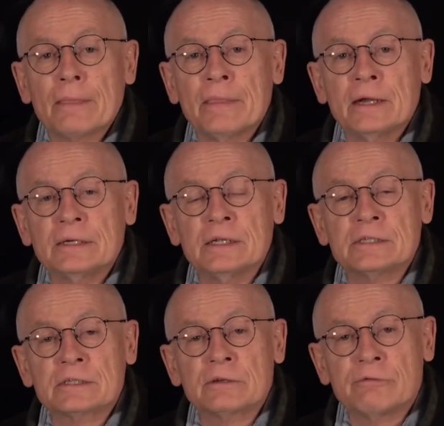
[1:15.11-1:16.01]
that
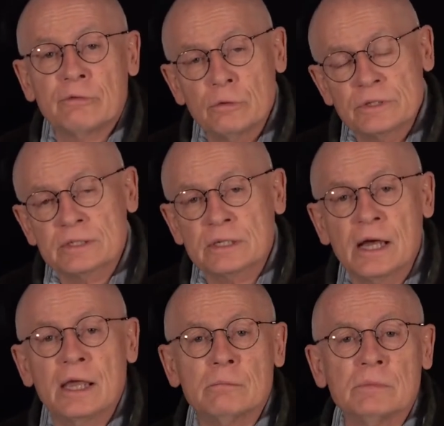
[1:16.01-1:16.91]
it's the first
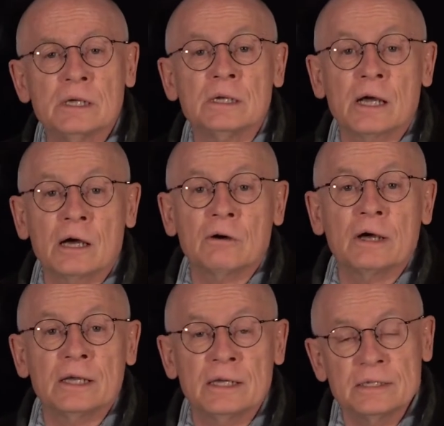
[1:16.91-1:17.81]
time in our
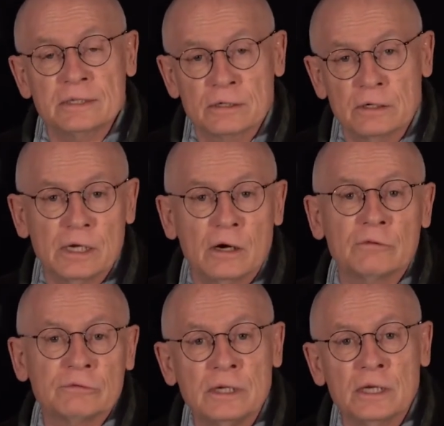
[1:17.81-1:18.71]
history
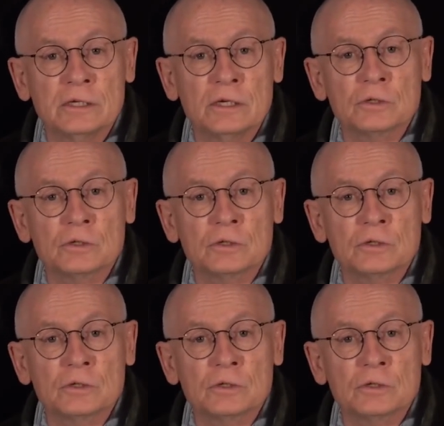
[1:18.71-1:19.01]
of nearly